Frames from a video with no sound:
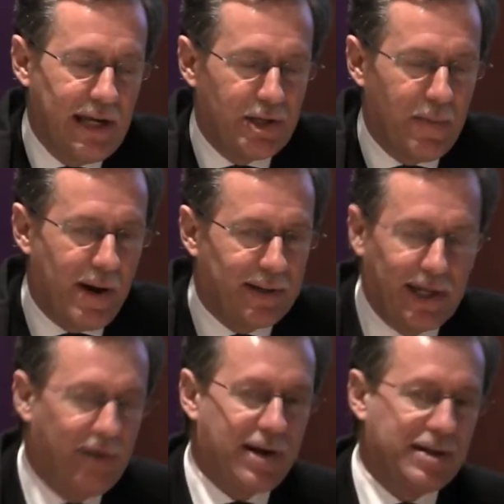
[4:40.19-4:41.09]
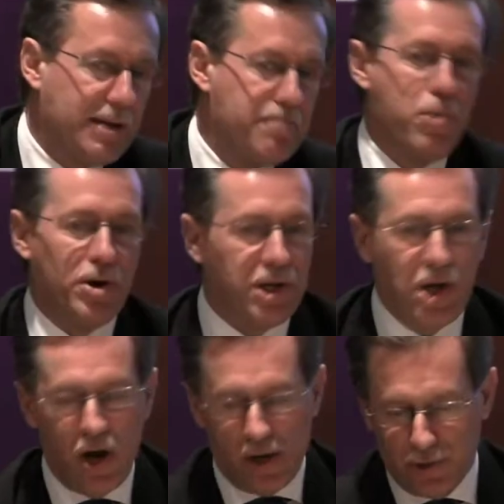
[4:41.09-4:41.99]
It's about erecting
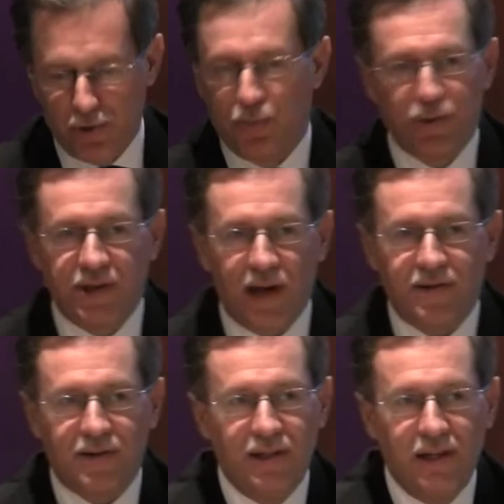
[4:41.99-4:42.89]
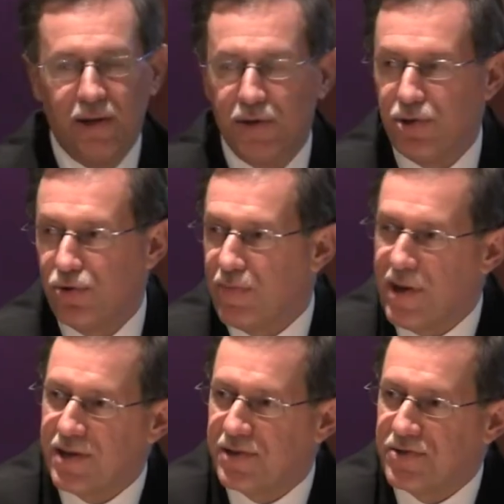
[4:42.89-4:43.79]
bodyguards to protect key decision
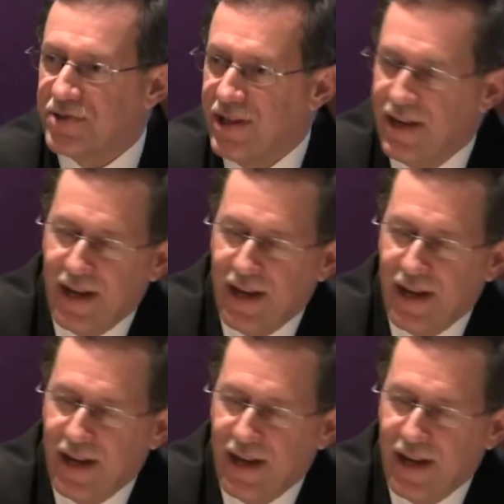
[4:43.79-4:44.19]
makers.